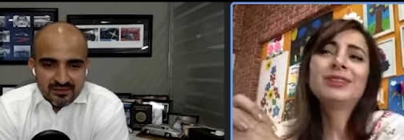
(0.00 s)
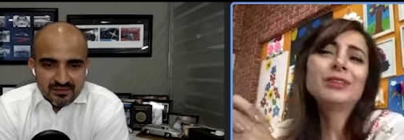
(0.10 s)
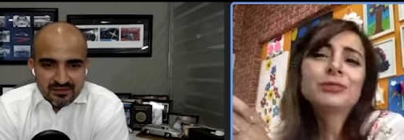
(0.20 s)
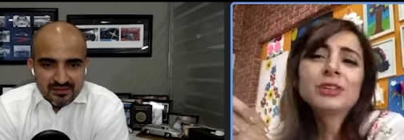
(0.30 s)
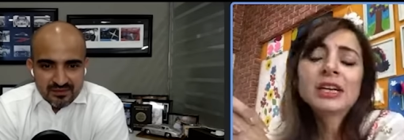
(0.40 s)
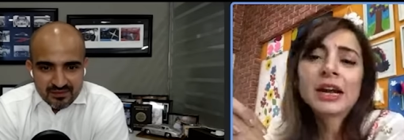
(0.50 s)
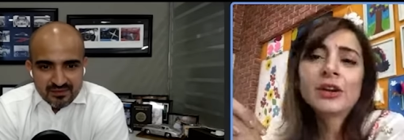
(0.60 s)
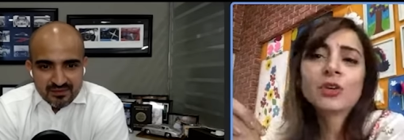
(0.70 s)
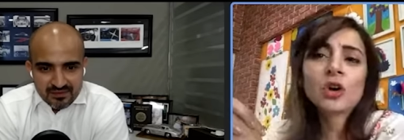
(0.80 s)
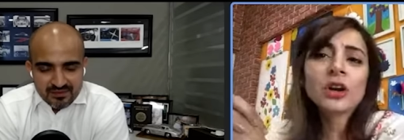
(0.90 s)
Speaker 1: different kind of
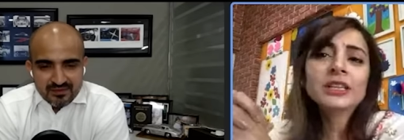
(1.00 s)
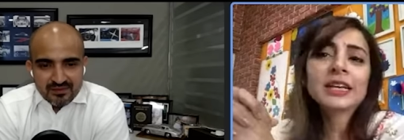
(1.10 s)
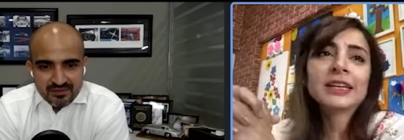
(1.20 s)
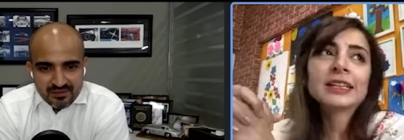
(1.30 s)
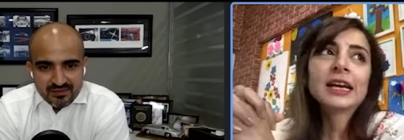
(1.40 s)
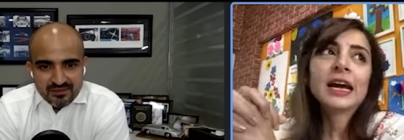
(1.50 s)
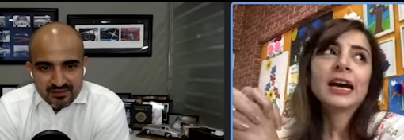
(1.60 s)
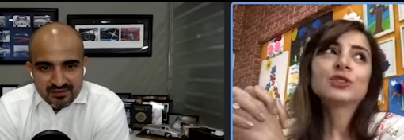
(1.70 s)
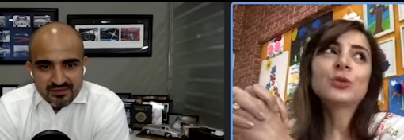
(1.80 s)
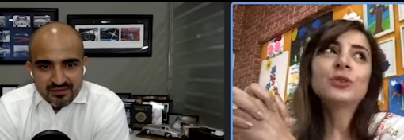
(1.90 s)
content?
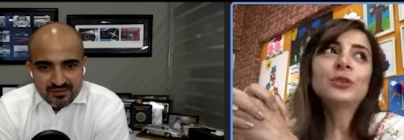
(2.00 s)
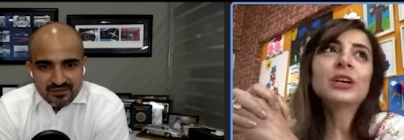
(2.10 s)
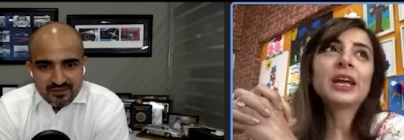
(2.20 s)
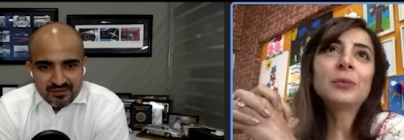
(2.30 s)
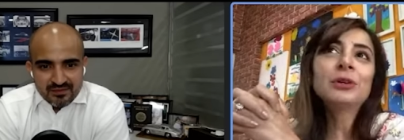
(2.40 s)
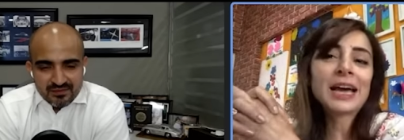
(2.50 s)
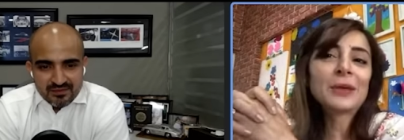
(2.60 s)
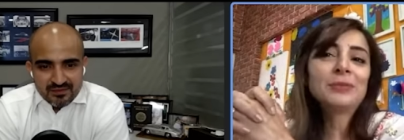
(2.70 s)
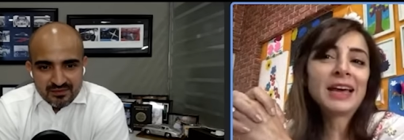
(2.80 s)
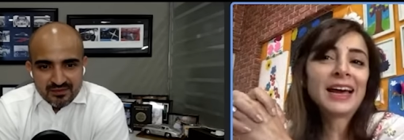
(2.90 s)
So we were able to
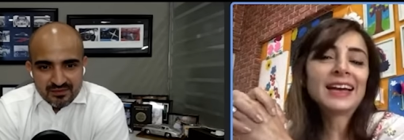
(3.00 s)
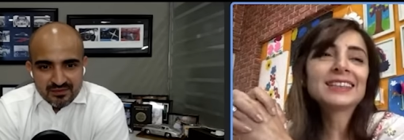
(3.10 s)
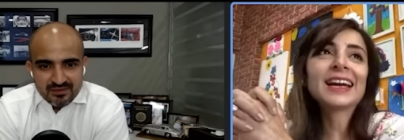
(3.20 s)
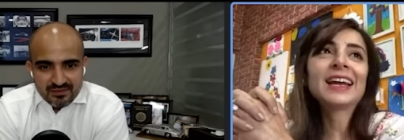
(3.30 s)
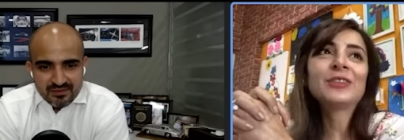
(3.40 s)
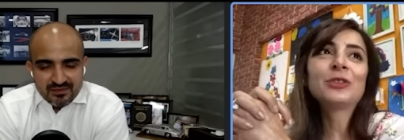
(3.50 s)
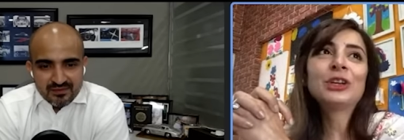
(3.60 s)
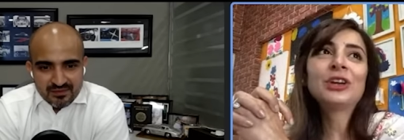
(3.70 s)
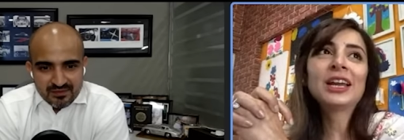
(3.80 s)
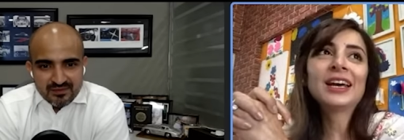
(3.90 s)
tag that and
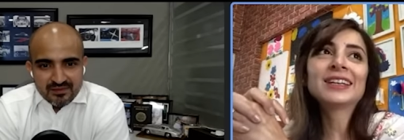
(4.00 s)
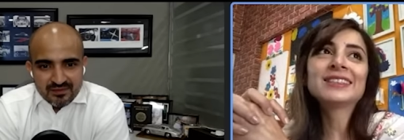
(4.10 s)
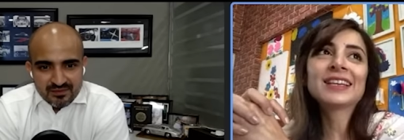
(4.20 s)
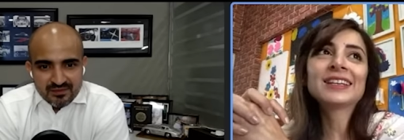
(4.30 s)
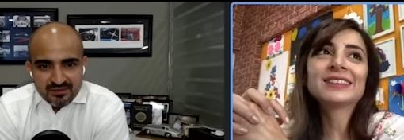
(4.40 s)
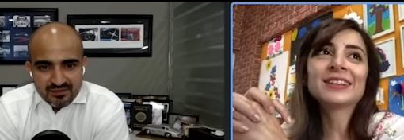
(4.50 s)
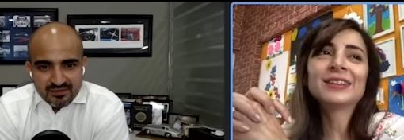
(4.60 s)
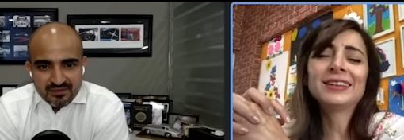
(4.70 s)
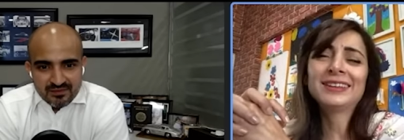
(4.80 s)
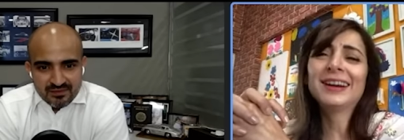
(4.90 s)
we realized that
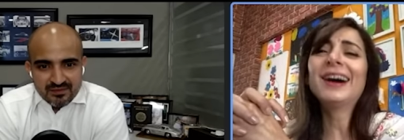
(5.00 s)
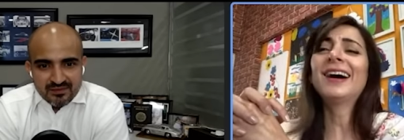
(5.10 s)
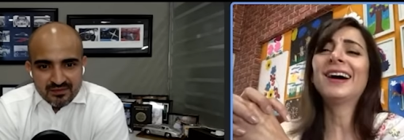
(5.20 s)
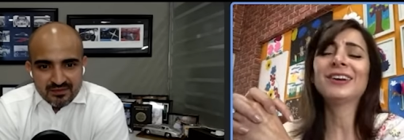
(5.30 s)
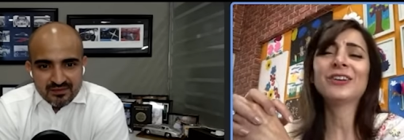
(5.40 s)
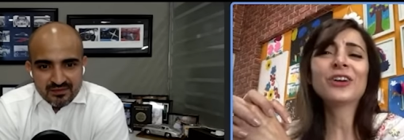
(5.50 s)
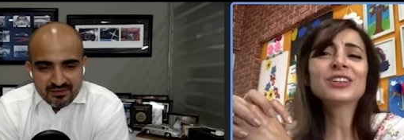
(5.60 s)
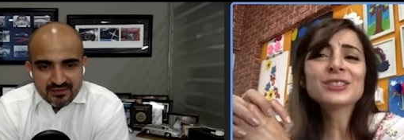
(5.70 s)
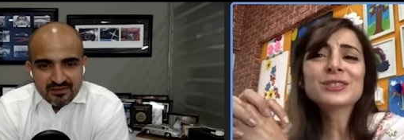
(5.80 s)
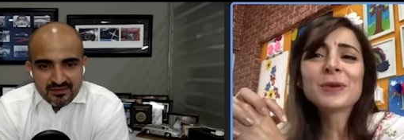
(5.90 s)
yeah,
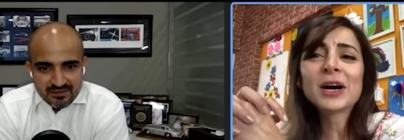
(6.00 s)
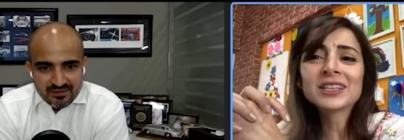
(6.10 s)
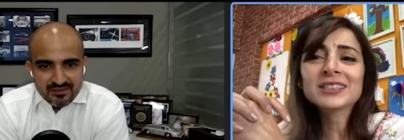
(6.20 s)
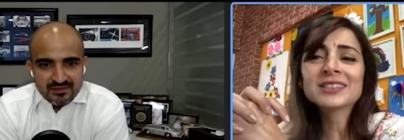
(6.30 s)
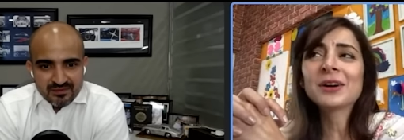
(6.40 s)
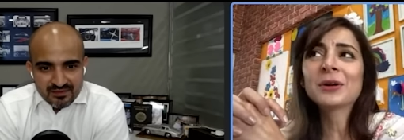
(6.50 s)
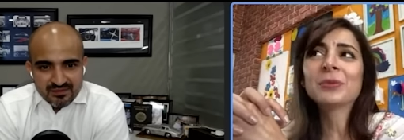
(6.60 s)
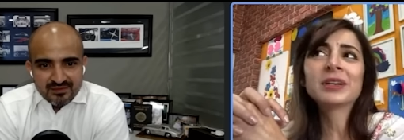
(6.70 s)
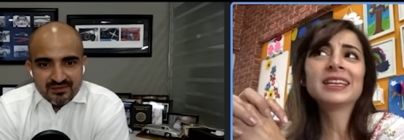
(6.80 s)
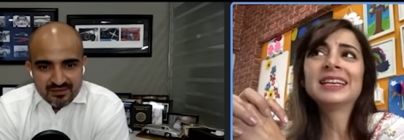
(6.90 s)
not just
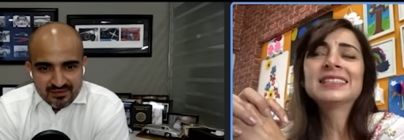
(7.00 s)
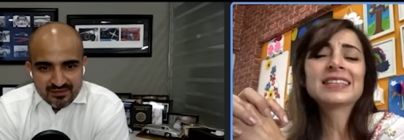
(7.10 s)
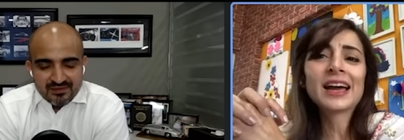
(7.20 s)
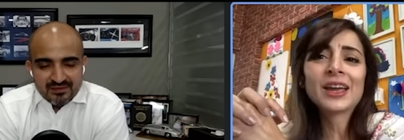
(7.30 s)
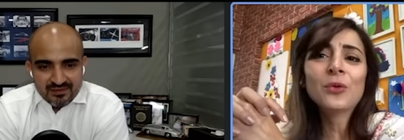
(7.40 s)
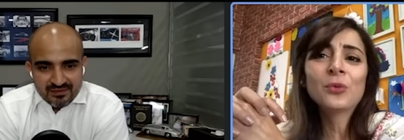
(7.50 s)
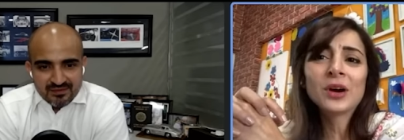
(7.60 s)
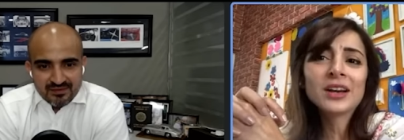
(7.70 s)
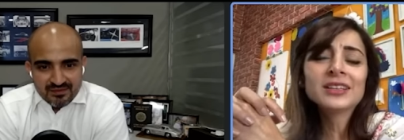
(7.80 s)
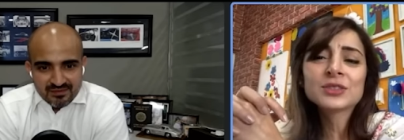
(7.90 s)
Pakistan, but the entire
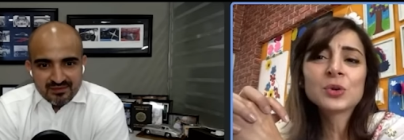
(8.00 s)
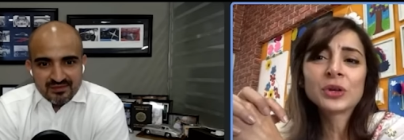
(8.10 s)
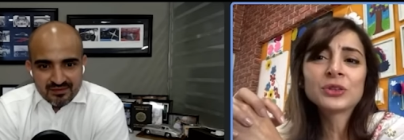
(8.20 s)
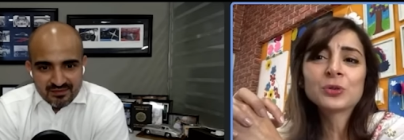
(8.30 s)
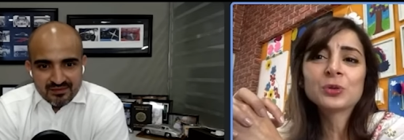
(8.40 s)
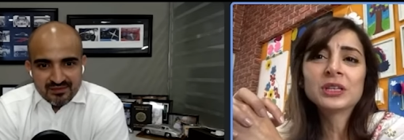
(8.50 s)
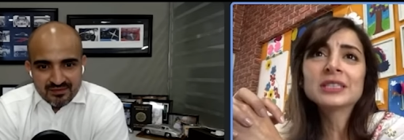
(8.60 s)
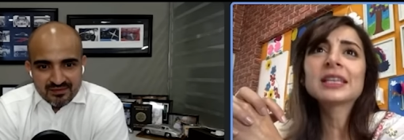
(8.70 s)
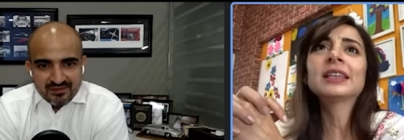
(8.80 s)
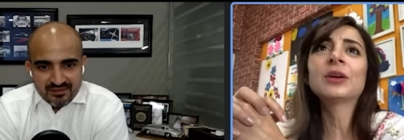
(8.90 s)
world is going through
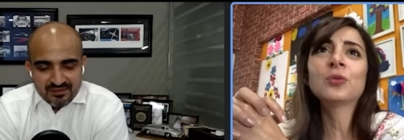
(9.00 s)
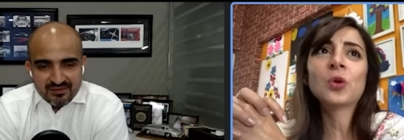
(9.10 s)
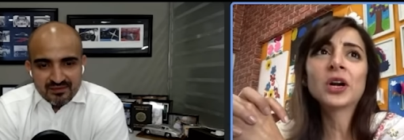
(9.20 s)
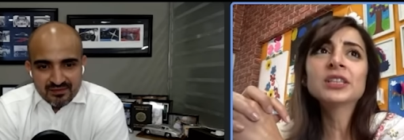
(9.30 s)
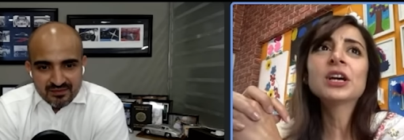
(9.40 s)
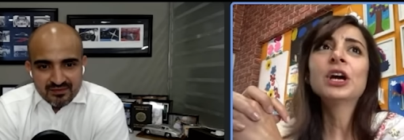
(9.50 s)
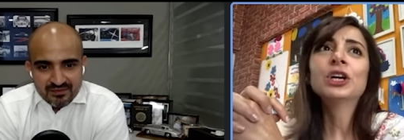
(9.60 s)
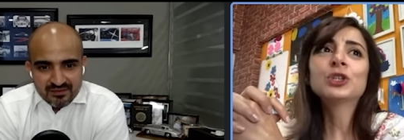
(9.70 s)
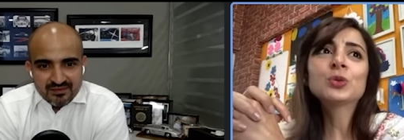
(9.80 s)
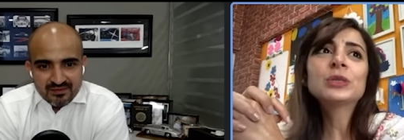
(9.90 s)
this and they want
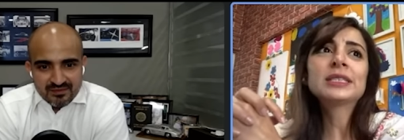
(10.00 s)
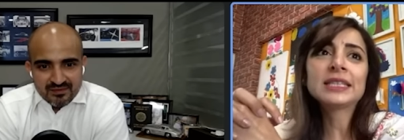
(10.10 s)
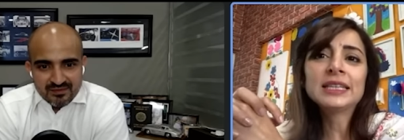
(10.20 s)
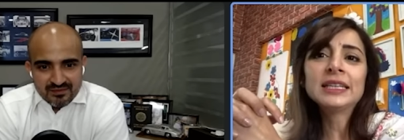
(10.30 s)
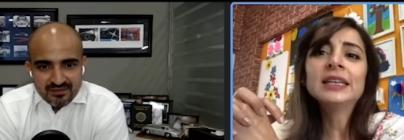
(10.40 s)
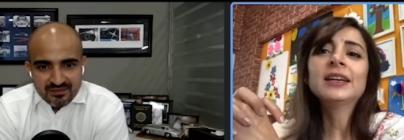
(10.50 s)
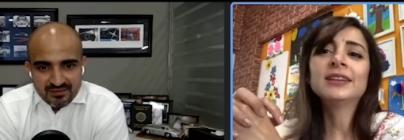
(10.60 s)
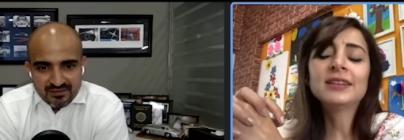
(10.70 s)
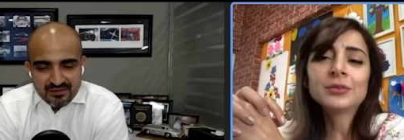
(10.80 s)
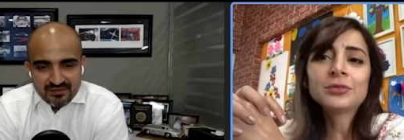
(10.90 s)
to see
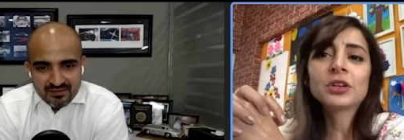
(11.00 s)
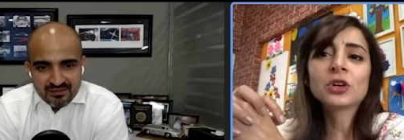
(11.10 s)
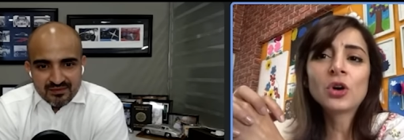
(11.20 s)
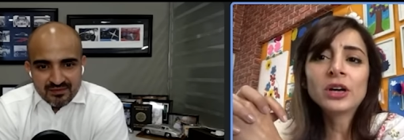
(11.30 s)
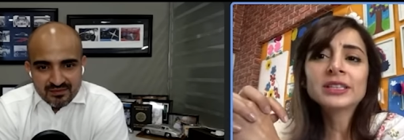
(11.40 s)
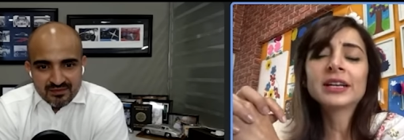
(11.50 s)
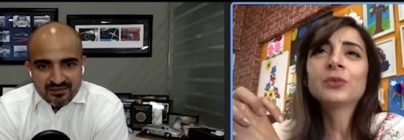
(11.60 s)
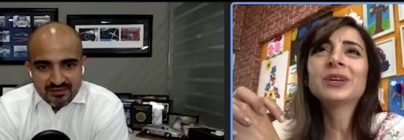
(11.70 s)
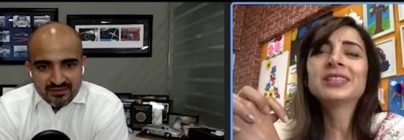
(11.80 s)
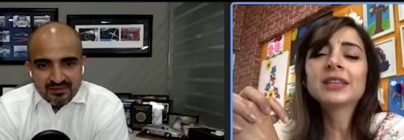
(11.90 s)
different
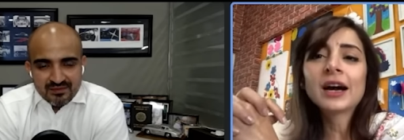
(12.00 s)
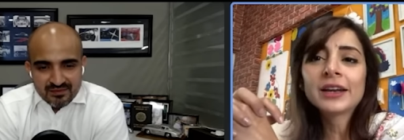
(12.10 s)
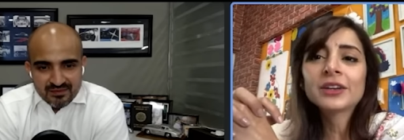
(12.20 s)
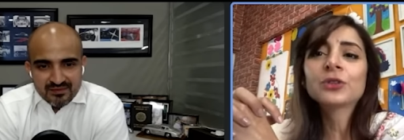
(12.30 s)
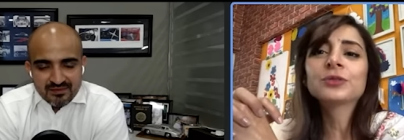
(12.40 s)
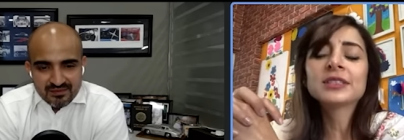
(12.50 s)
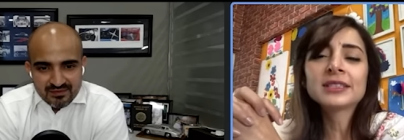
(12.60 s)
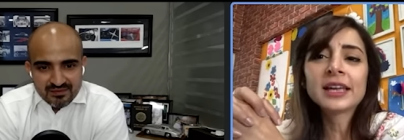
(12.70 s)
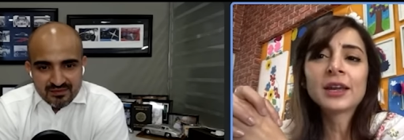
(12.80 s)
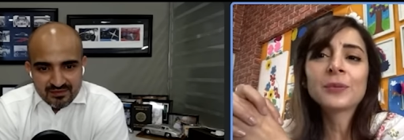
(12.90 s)
content. We're tired of the
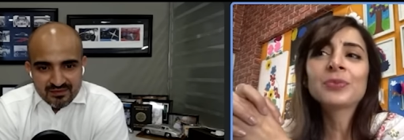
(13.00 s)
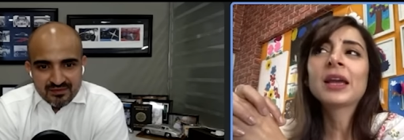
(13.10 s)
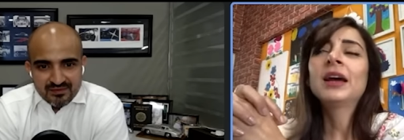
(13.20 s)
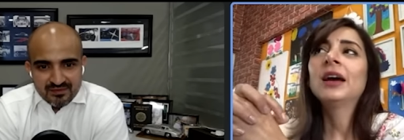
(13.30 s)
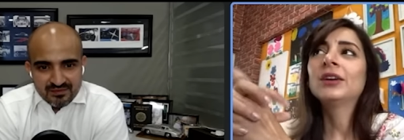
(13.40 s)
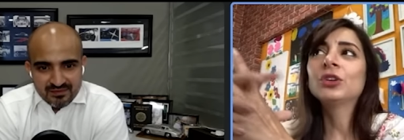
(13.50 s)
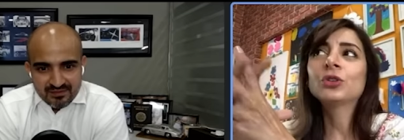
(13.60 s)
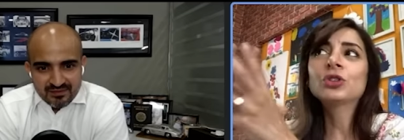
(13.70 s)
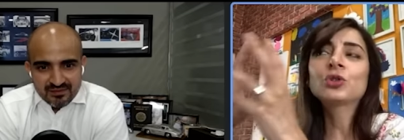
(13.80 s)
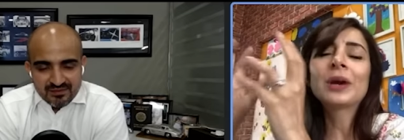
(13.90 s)
same, you know,